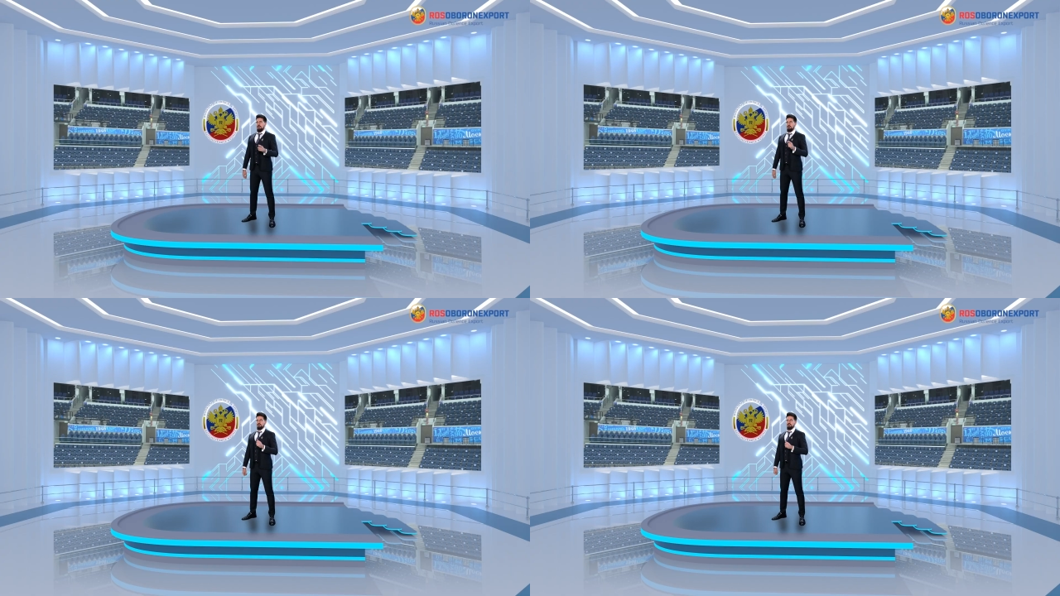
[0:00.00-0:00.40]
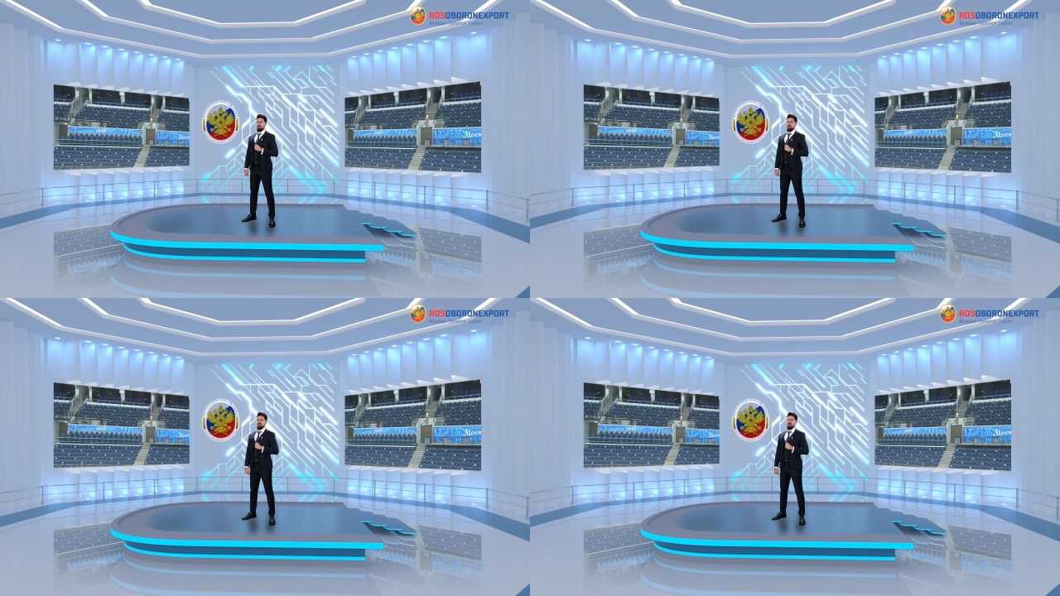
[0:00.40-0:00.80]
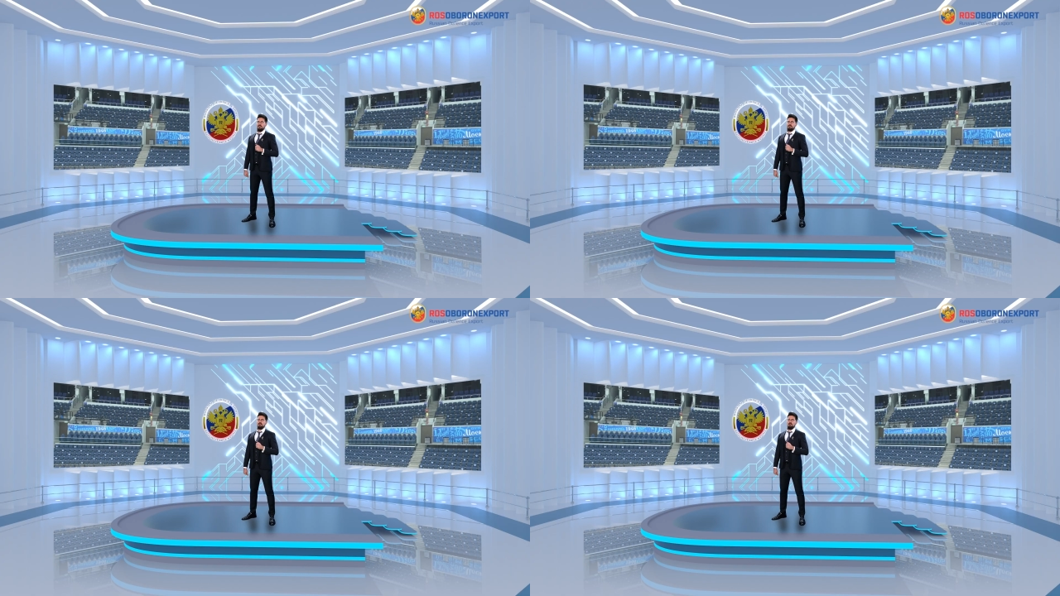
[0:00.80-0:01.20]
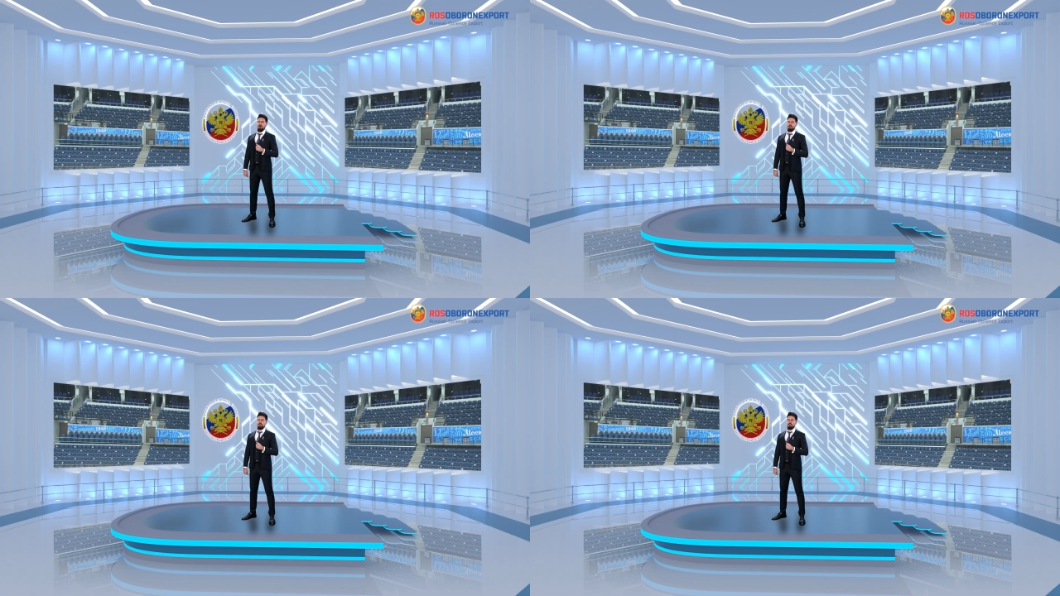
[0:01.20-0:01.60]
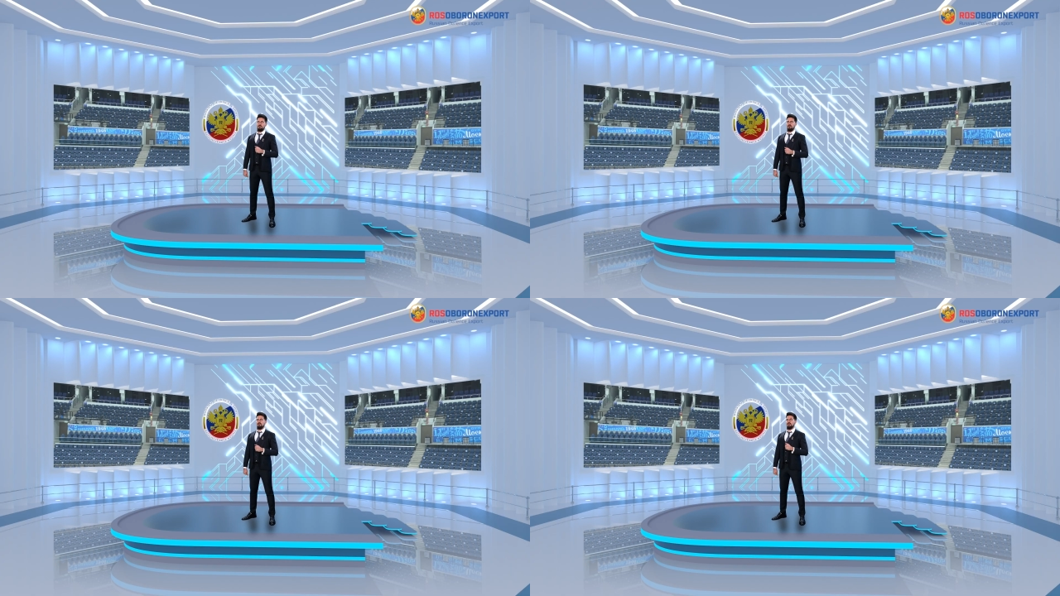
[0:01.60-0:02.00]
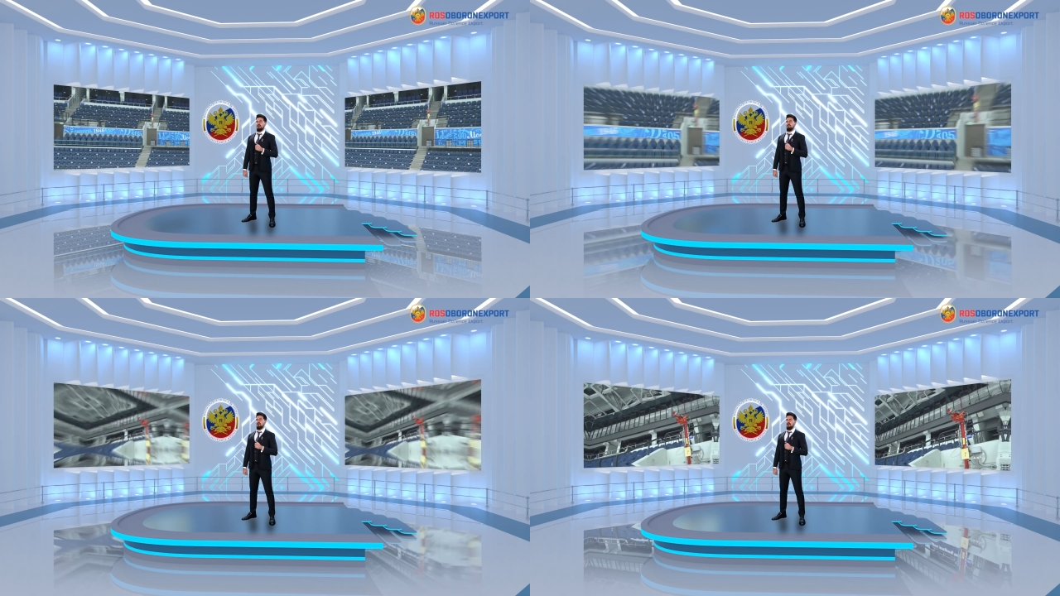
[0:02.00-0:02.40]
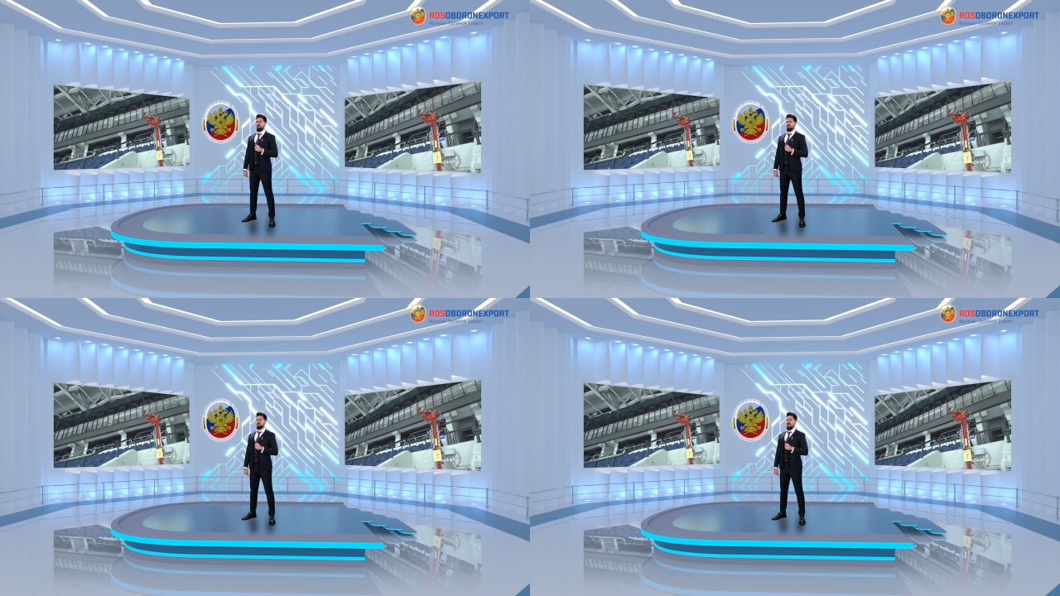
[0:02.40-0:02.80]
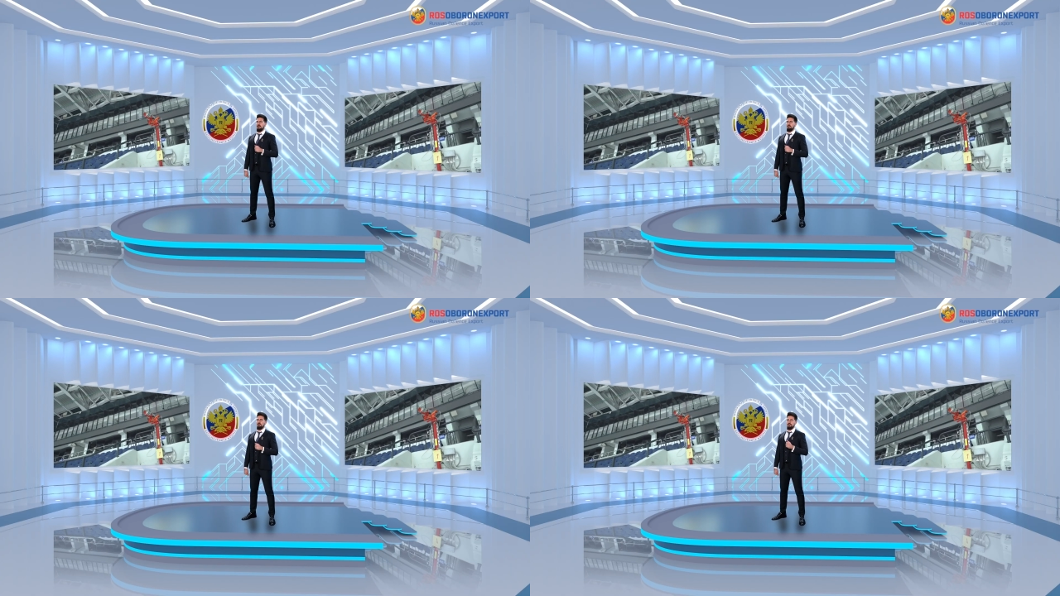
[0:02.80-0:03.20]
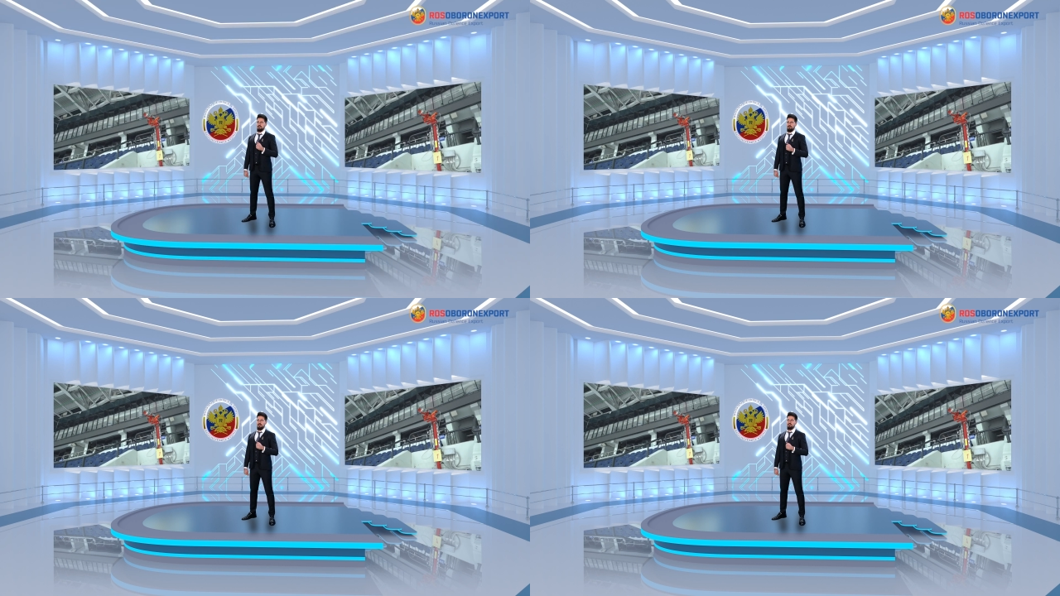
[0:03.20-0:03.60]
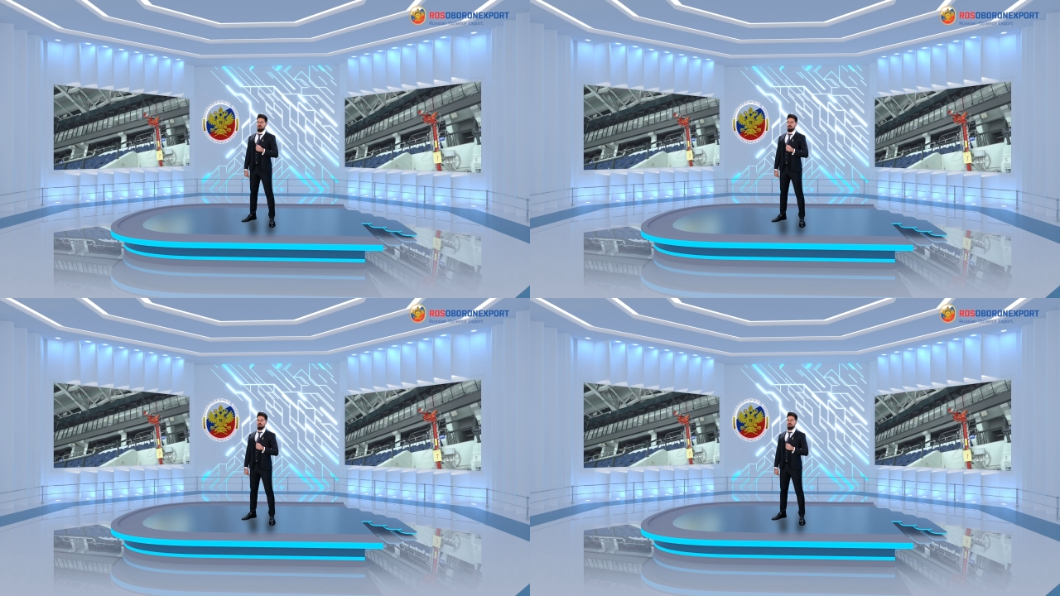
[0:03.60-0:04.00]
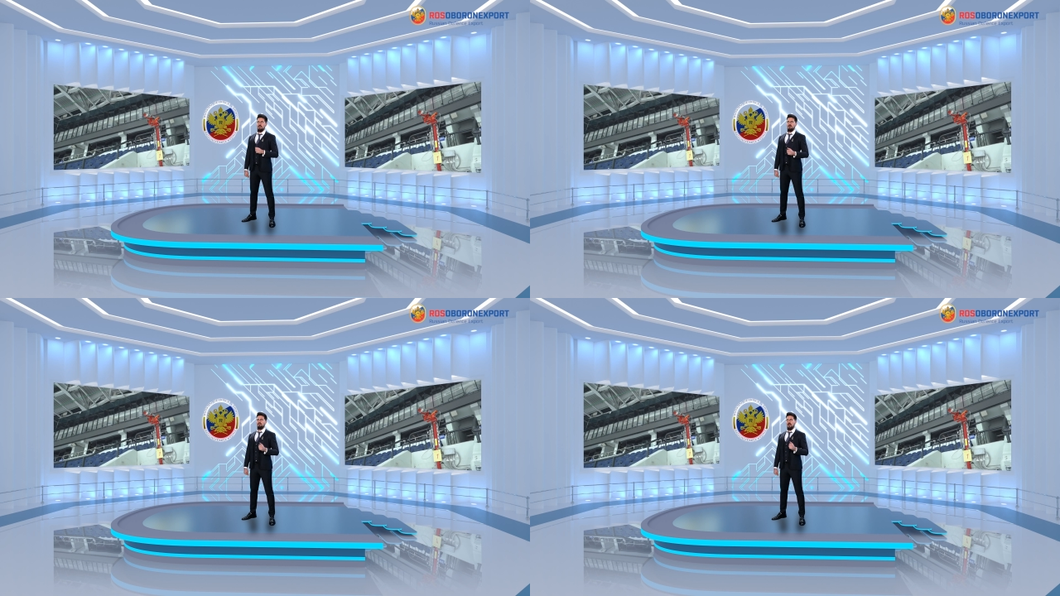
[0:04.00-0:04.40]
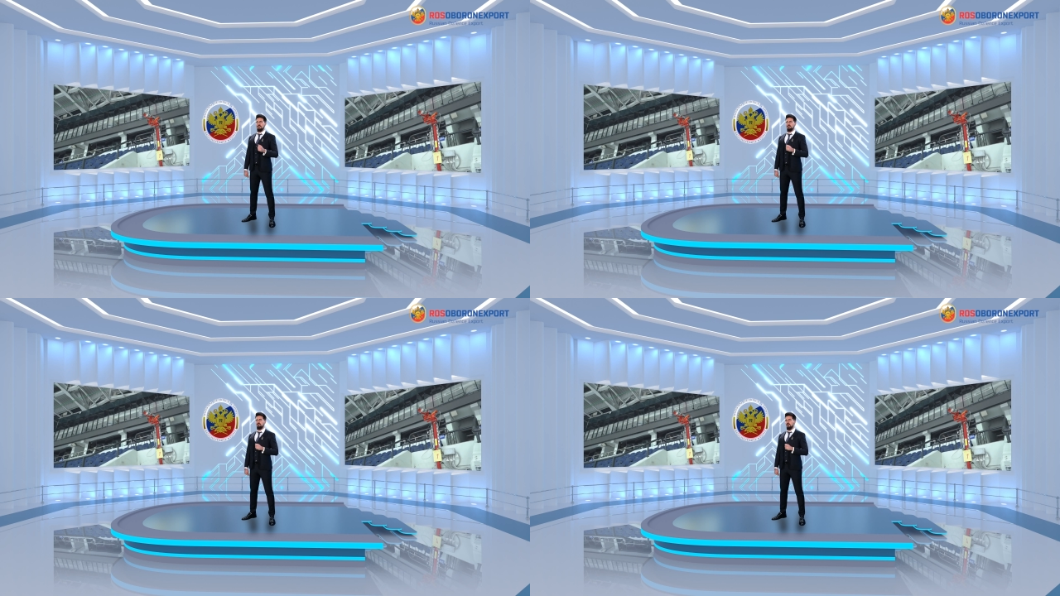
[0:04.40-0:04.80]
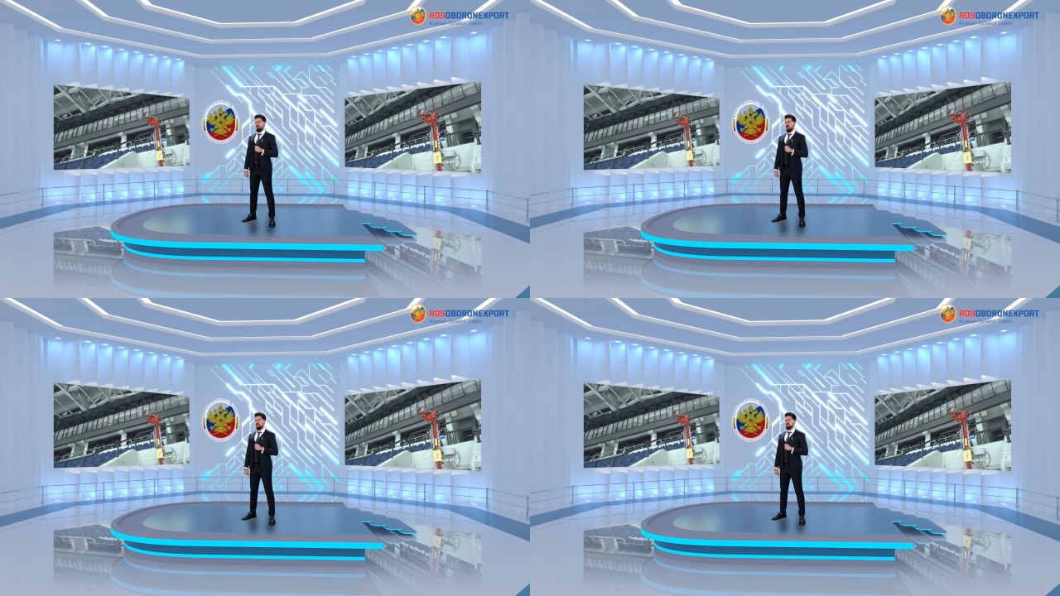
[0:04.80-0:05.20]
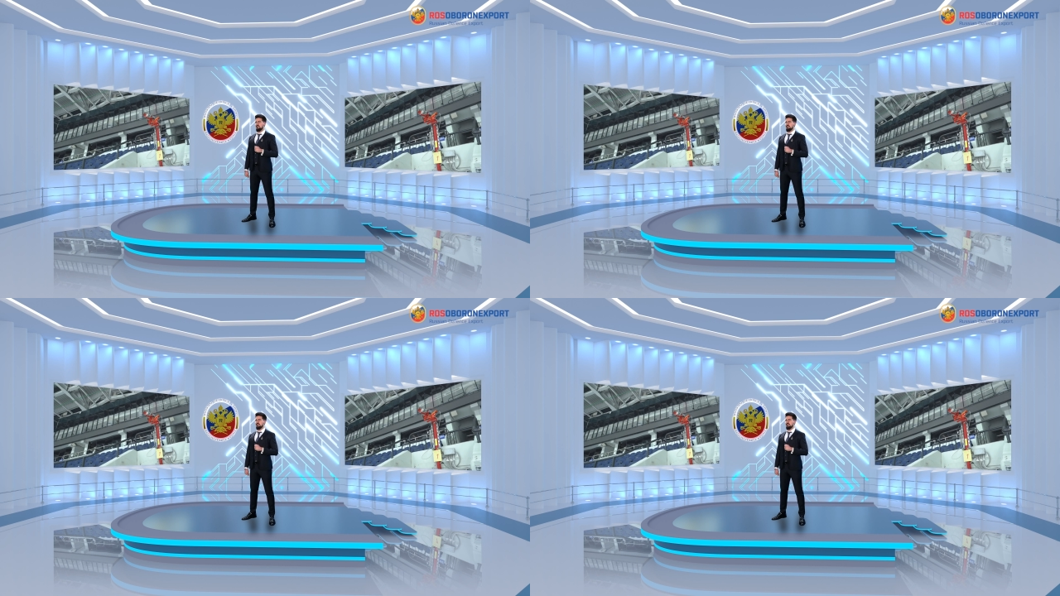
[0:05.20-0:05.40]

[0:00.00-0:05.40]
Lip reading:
No face is visible, so there are no lips to read.